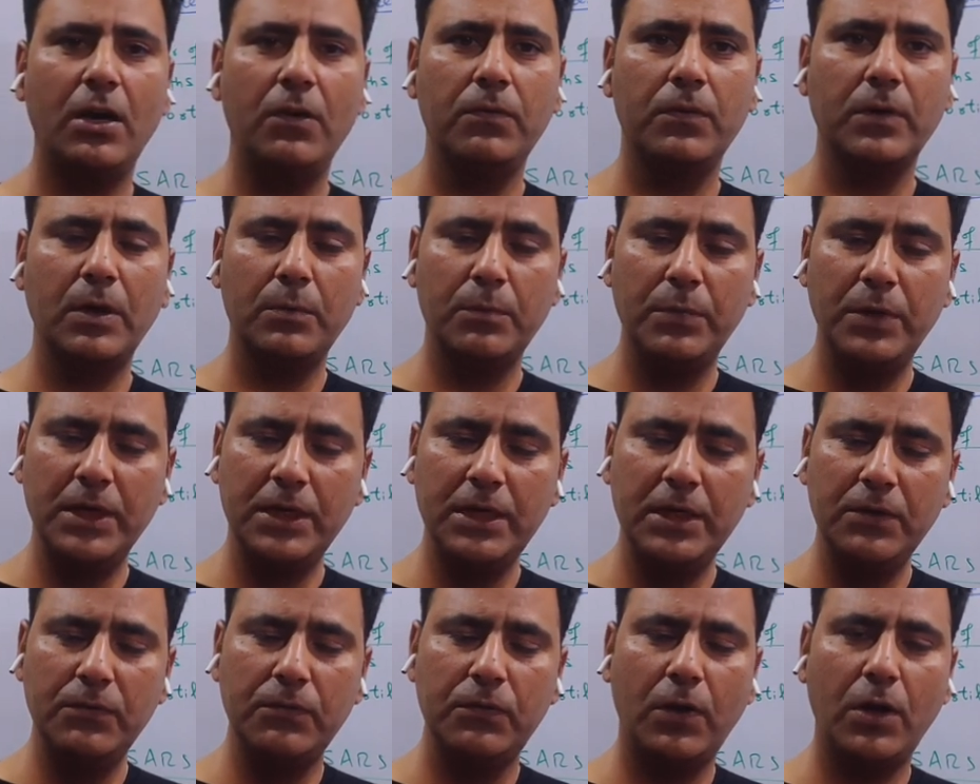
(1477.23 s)

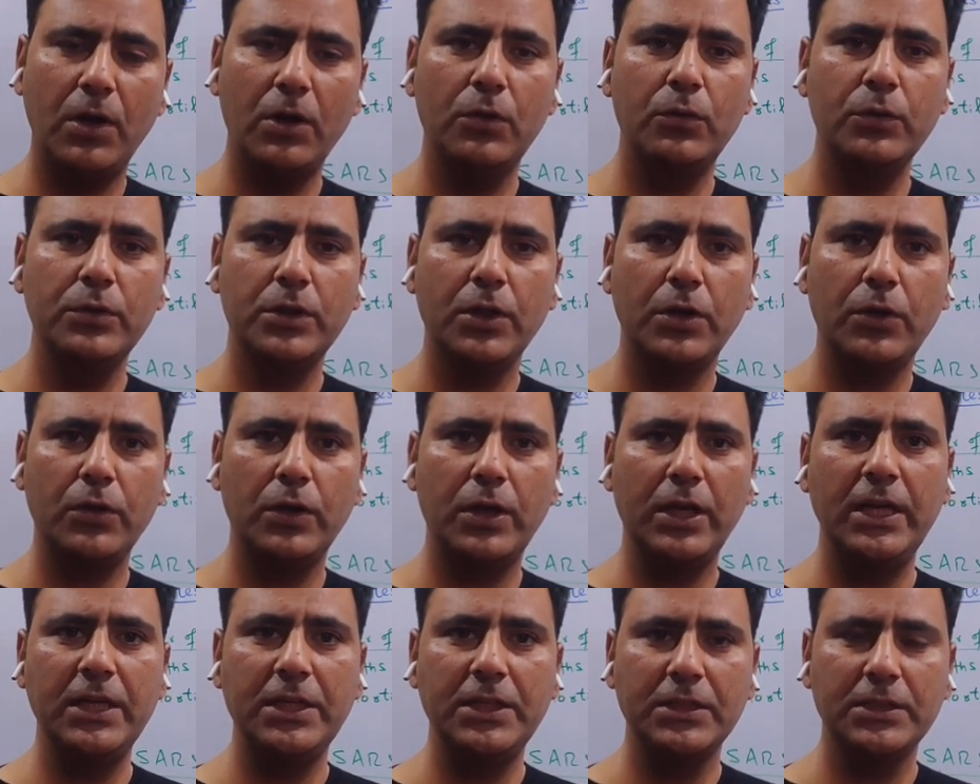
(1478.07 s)
completely followed the
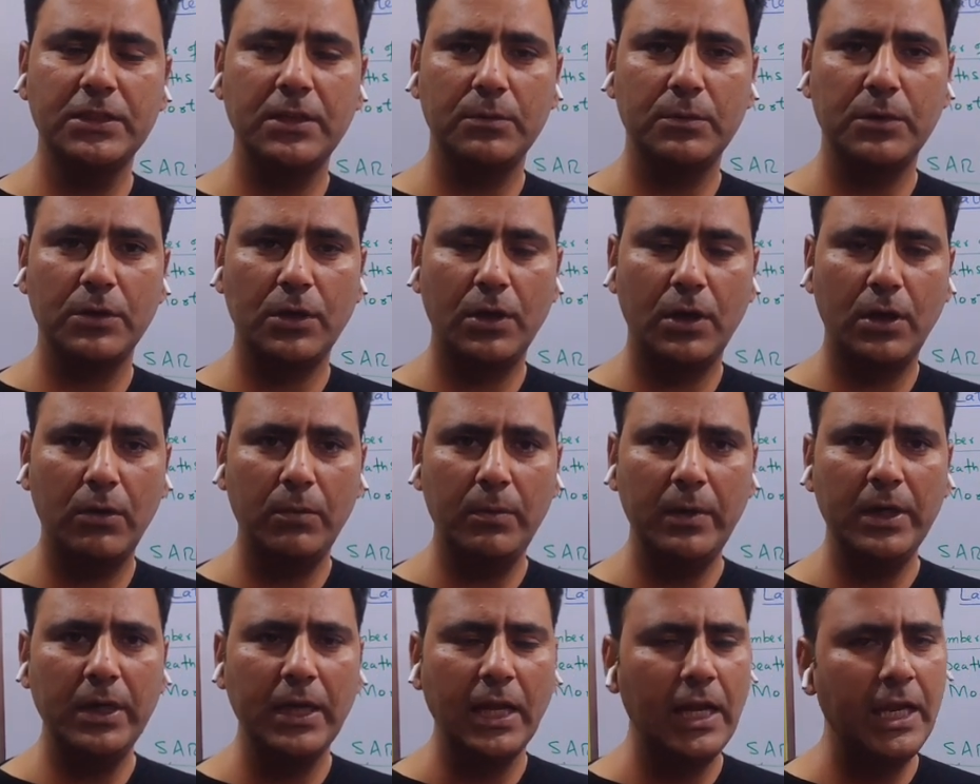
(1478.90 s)
regulations of the
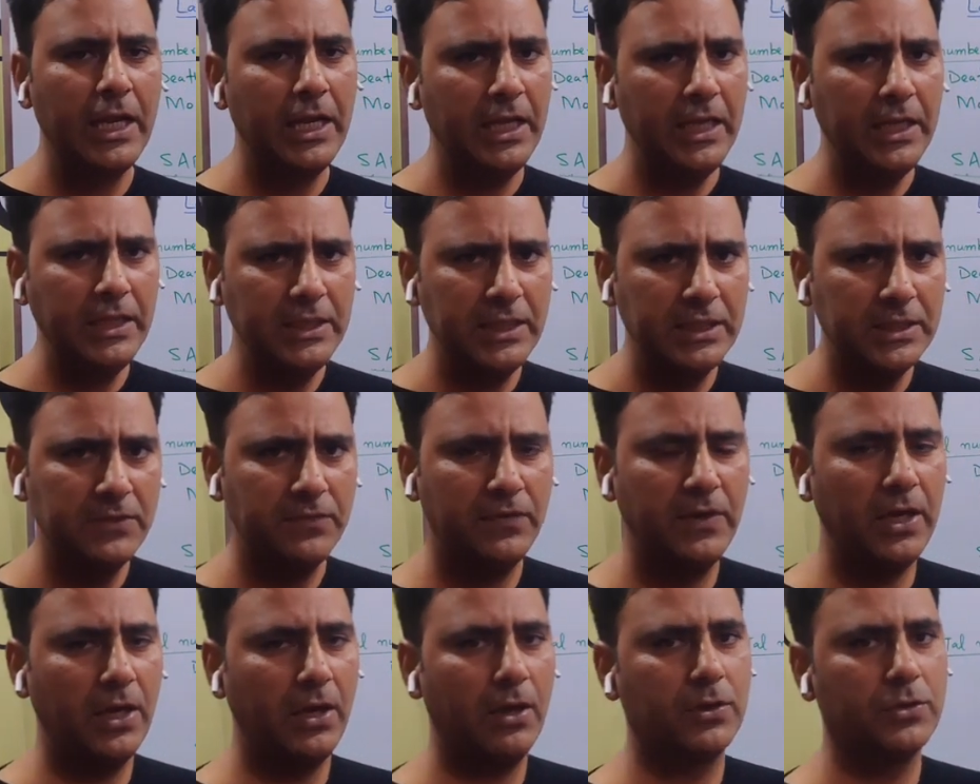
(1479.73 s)
government. In this
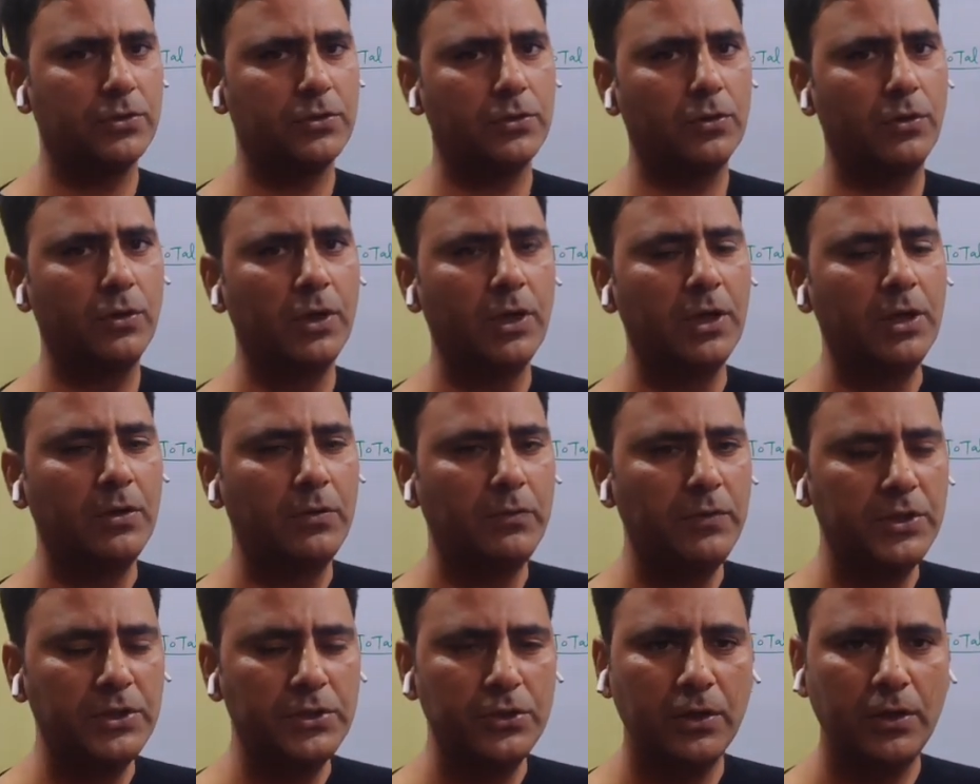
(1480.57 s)
way also,
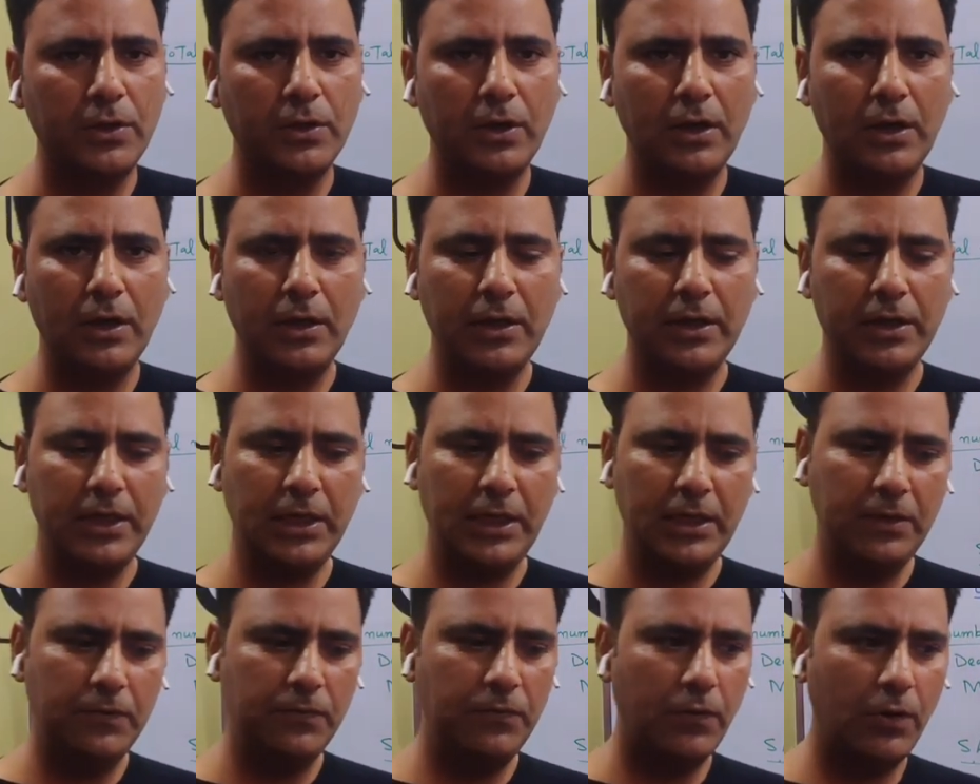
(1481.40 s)
we should
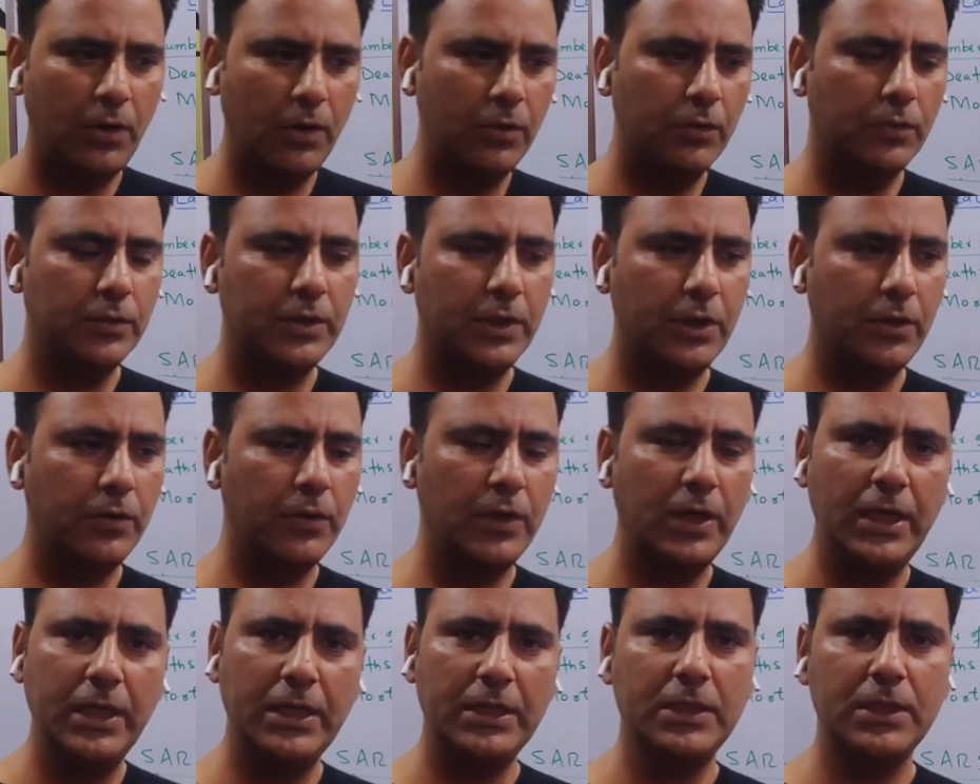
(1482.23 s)
really follow the
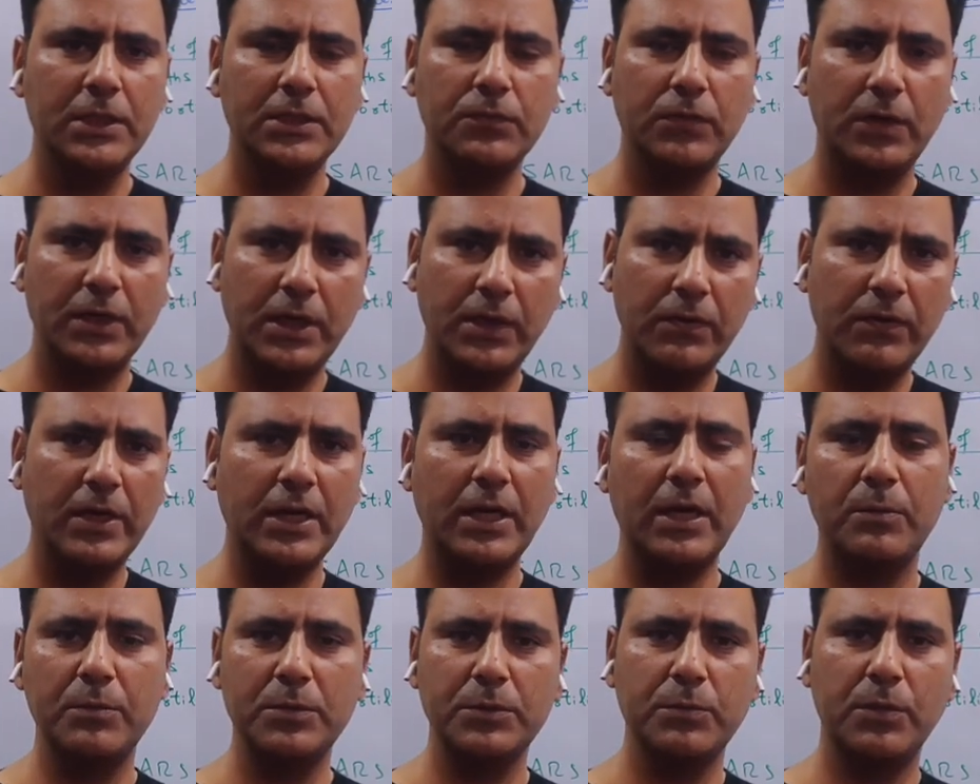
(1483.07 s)
regulations, whatever
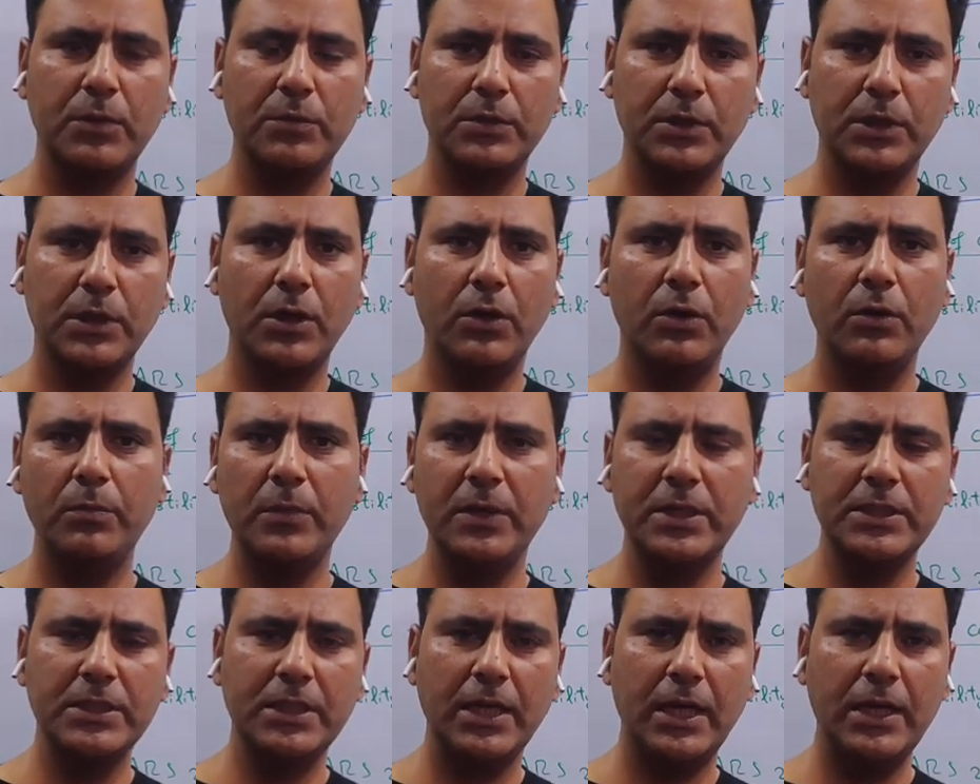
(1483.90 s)
comes from the
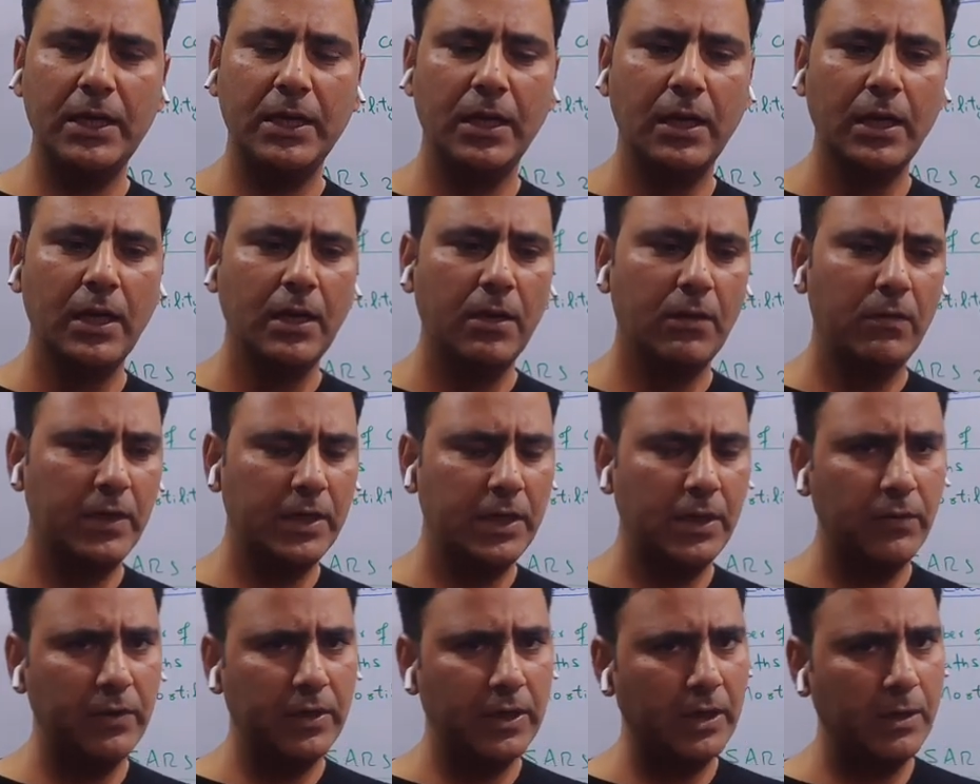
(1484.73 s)
government side,
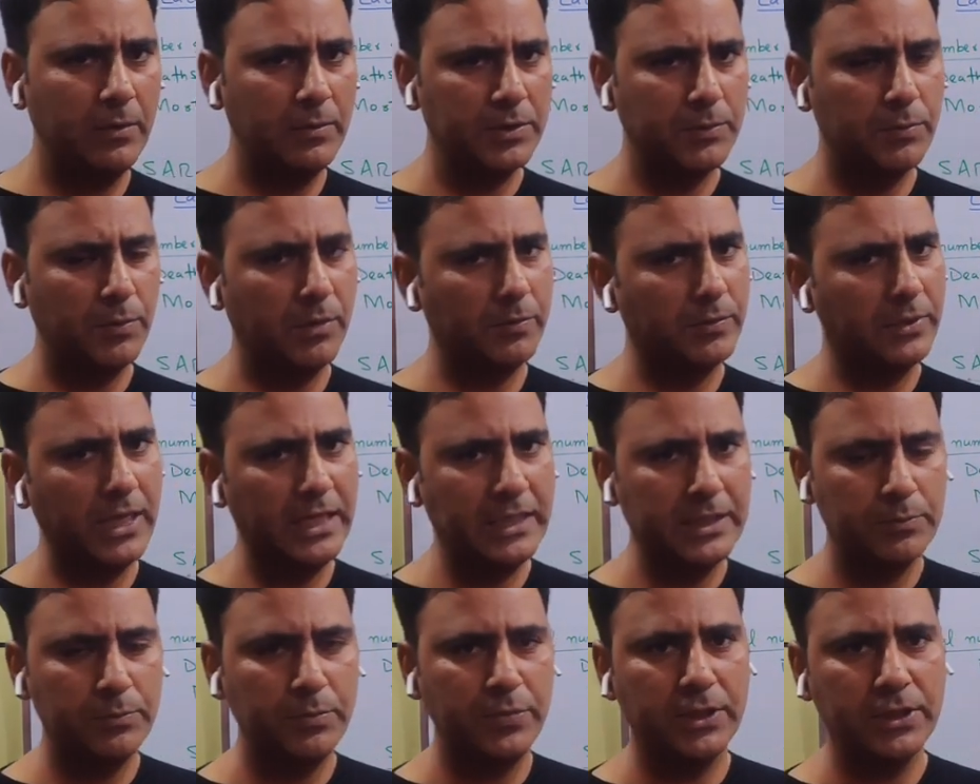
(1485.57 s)
whatever comes from the
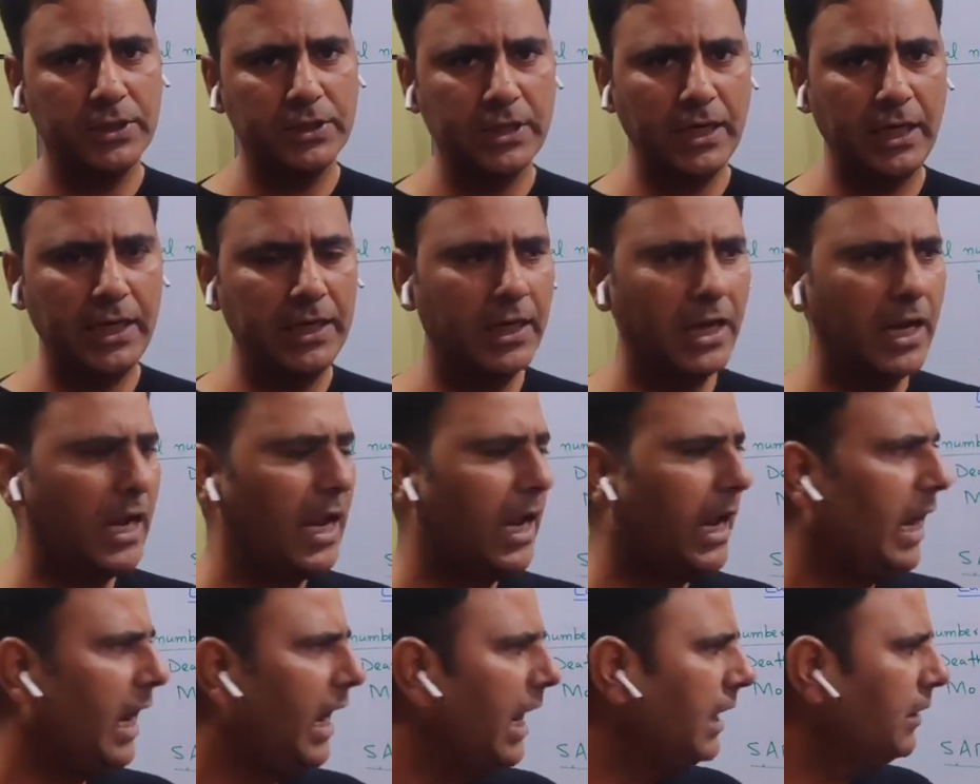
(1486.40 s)
expert side,
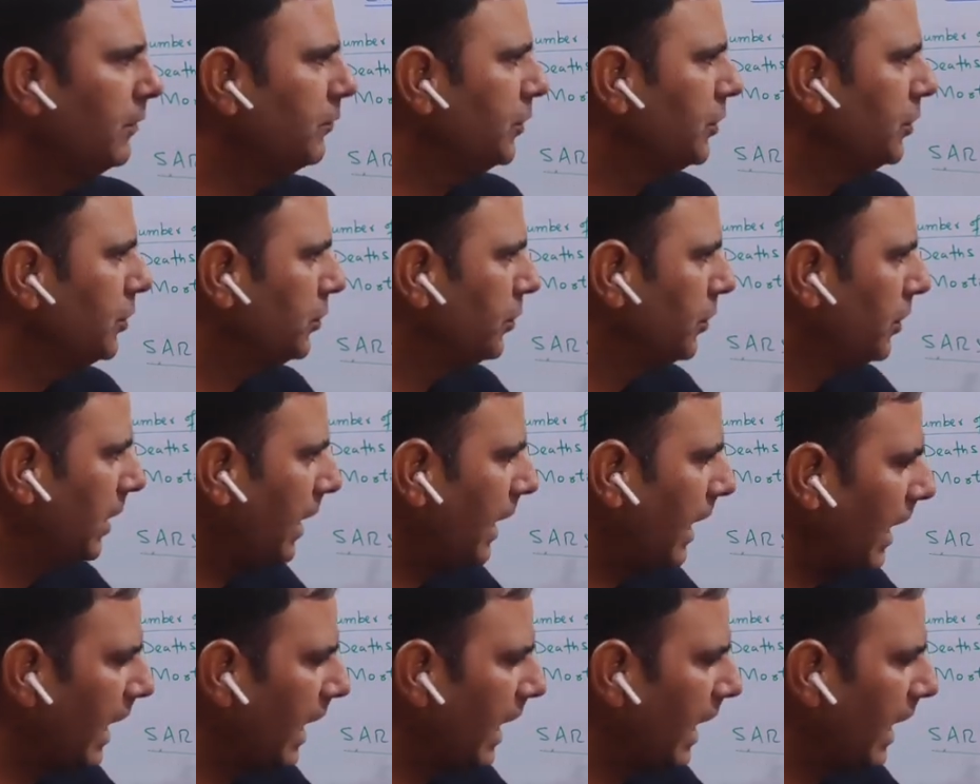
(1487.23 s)
and we should